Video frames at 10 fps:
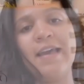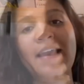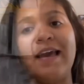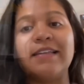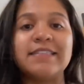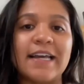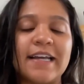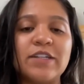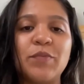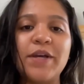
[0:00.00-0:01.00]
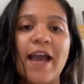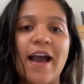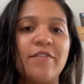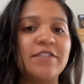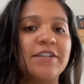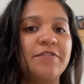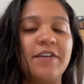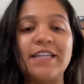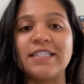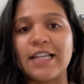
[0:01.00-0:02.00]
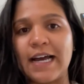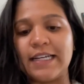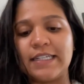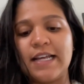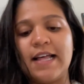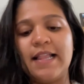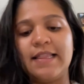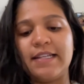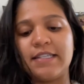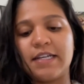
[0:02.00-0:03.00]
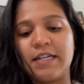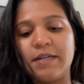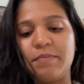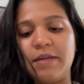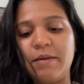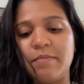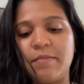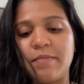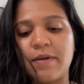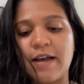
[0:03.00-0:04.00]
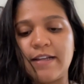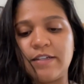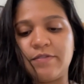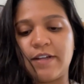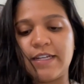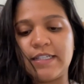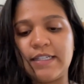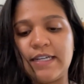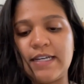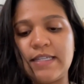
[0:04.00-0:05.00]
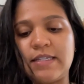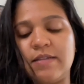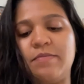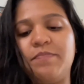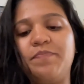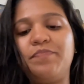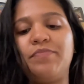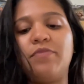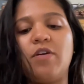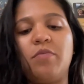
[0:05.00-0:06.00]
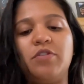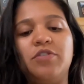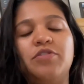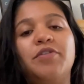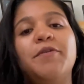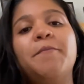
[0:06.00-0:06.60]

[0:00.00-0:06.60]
And then we have the phase line that's gonna be kind of like this. I'm gonna show you.